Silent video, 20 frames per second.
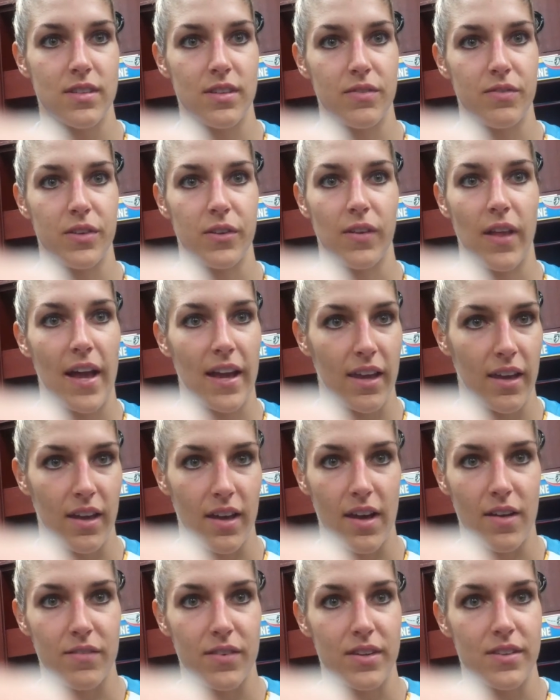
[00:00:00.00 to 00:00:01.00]
And if you're lacking
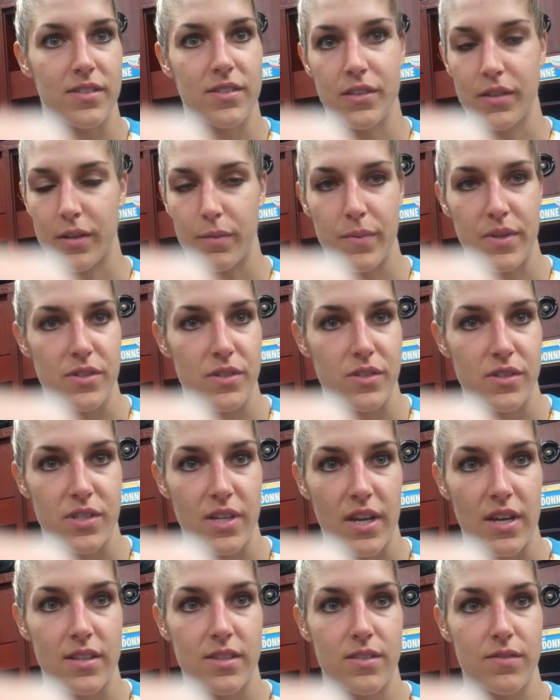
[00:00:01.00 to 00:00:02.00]
confidence, you're going to miss your
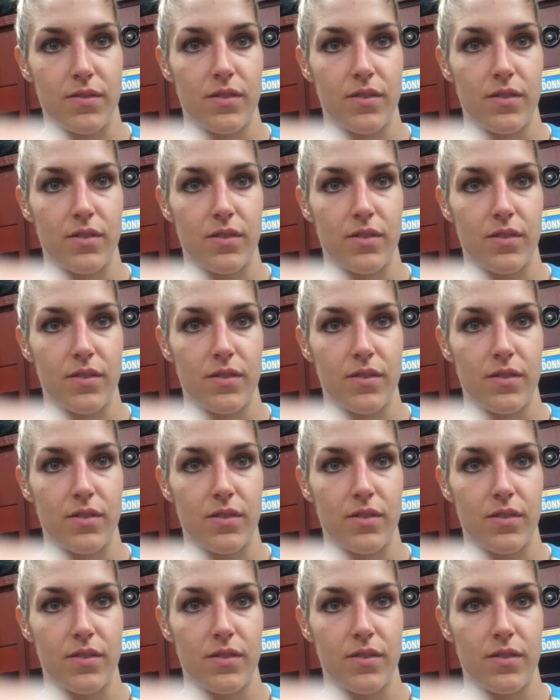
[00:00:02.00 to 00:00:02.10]
shots.